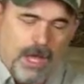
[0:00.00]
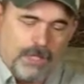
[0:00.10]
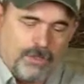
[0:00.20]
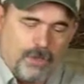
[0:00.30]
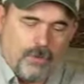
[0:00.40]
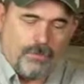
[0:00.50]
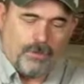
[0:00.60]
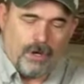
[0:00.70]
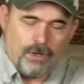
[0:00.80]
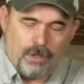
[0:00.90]
And so
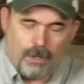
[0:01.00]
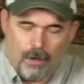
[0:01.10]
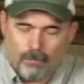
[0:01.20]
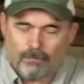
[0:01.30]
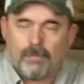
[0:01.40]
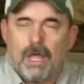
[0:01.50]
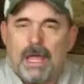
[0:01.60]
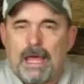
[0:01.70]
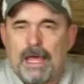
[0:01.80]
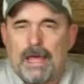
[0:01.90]
there you go.
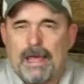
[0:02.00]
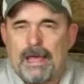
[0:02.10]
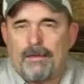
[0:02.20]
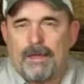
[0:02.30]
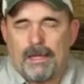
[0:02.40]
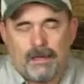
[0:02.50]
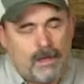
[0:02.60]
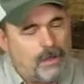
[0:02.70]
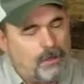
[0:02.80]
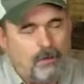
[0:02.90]
And
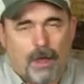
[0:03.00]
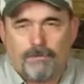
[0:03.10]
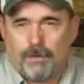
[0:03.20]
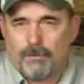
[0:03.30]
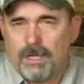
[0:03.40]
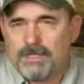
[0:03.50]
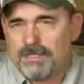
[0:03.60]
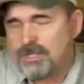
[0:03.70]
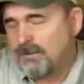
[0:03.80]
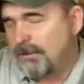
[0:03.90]
then you're off to the
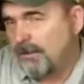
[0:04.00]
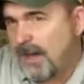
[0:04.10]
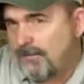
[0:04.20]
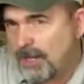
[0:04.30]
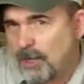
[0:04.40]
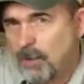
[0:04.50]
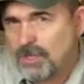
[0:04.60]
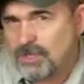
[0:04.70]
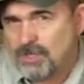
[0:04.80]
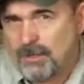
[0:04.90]
races. And if you have any
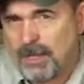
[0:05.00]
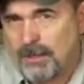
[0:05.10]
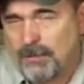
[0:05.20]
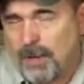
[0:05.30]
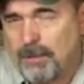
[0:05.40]
questions about your